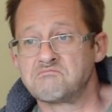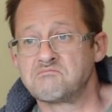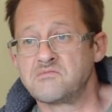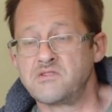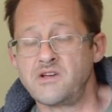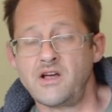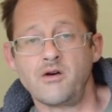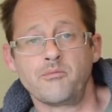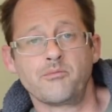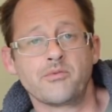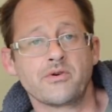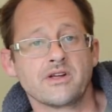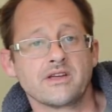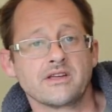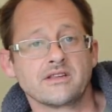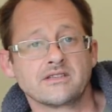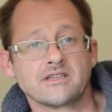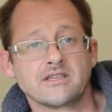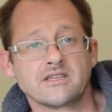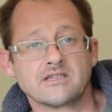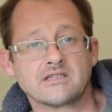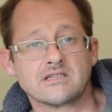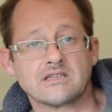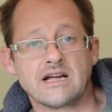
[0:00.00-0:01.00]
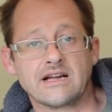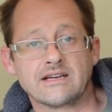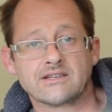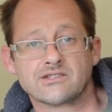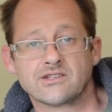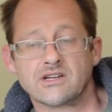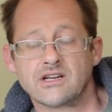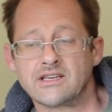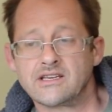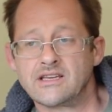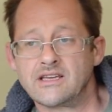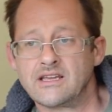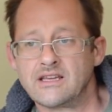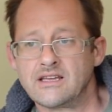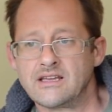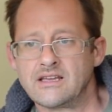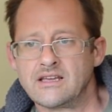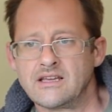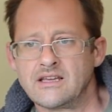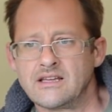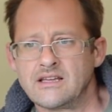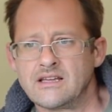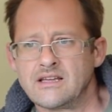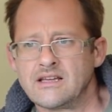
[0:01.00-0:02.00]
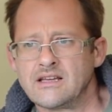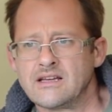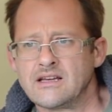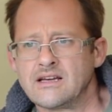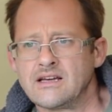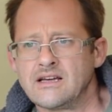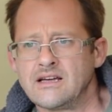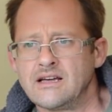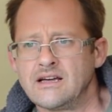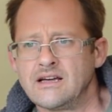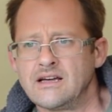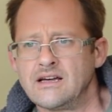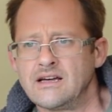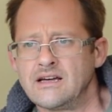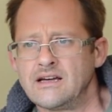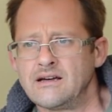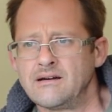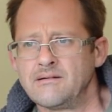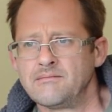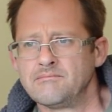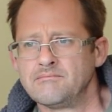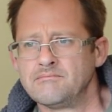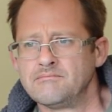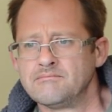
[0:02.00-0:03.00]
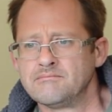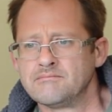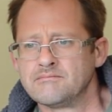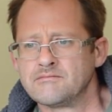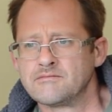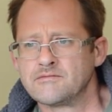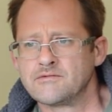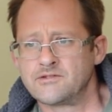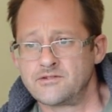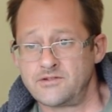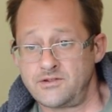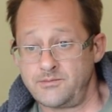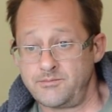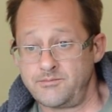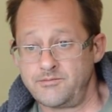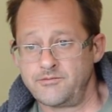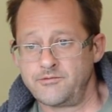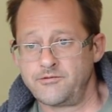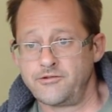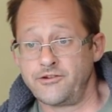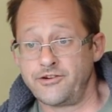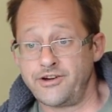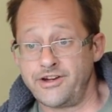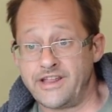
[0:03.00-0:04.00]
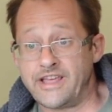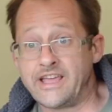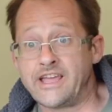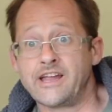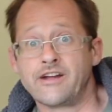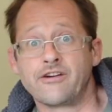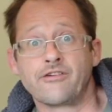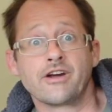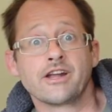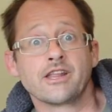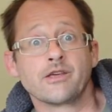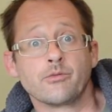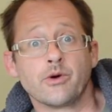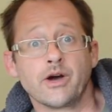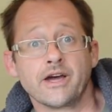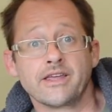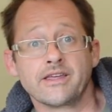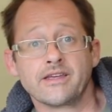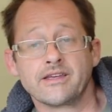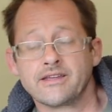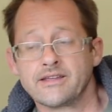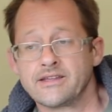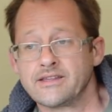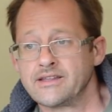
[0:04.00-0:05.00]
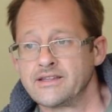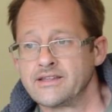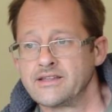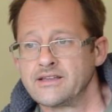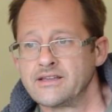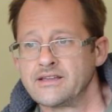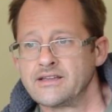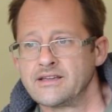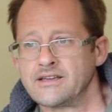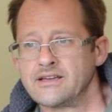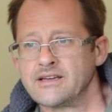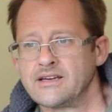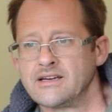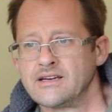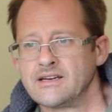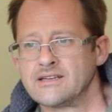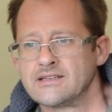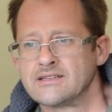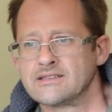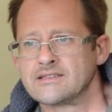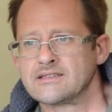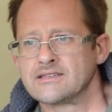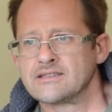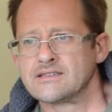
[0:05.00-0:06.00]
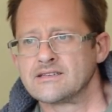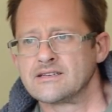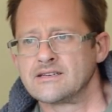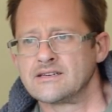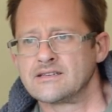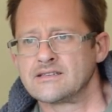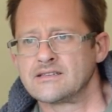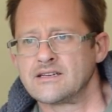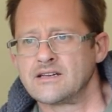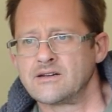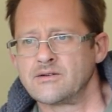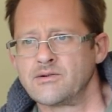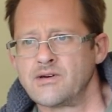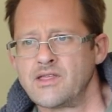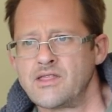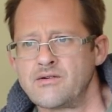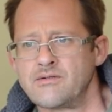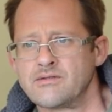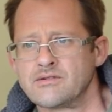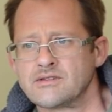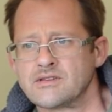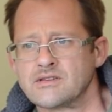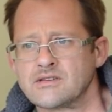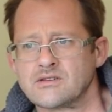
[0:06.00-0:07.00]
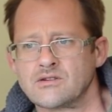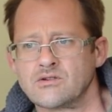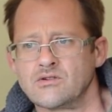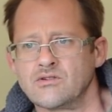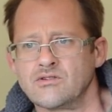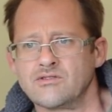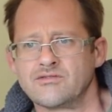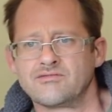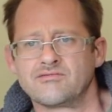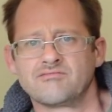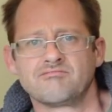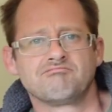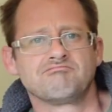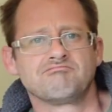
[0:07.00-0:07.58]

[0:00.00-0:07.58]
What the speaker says: Felt pretty decent actually, for in here anyway. I don't know whether it was a sort of